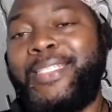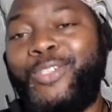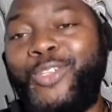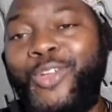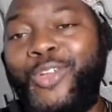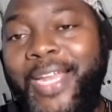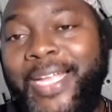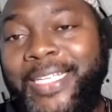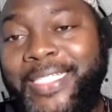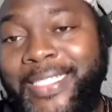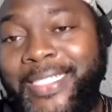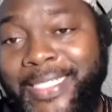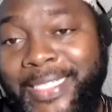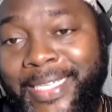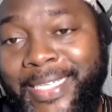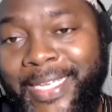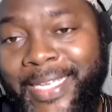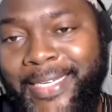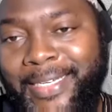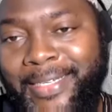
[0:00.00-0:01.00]
Knowledge
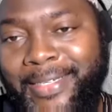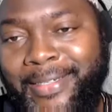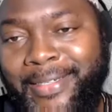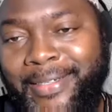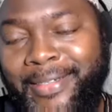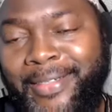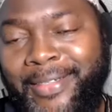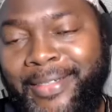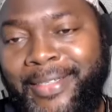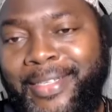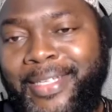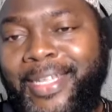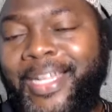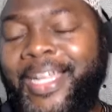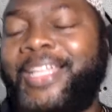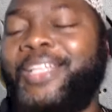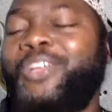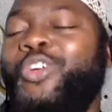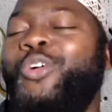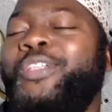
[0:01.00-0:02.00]
seeking
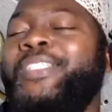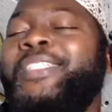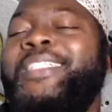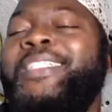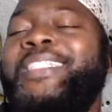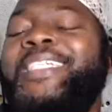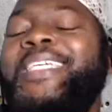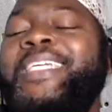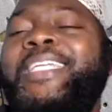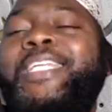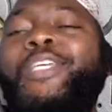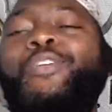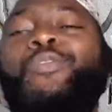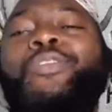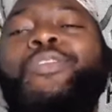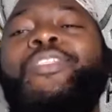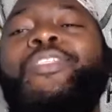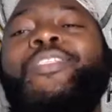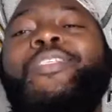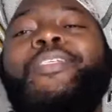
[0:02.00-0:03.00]

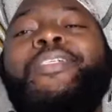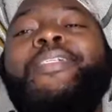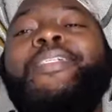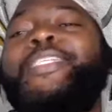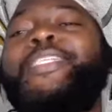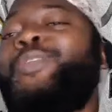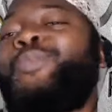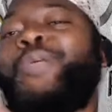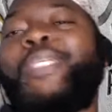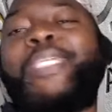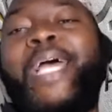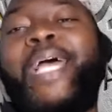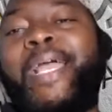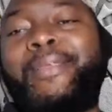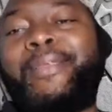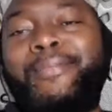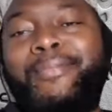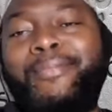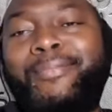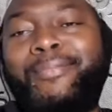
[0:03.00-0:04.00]
continues till we
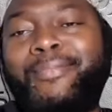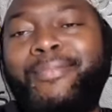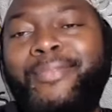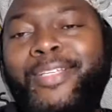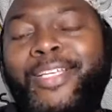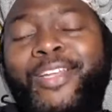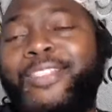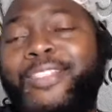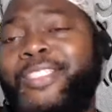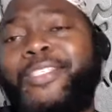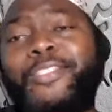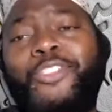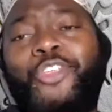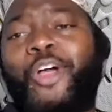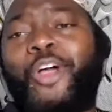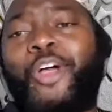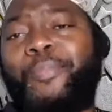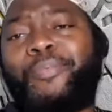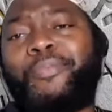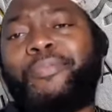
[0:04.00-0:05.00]
die. It doesn't
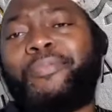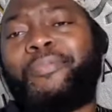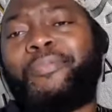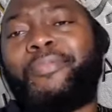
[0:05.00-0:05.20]
stop.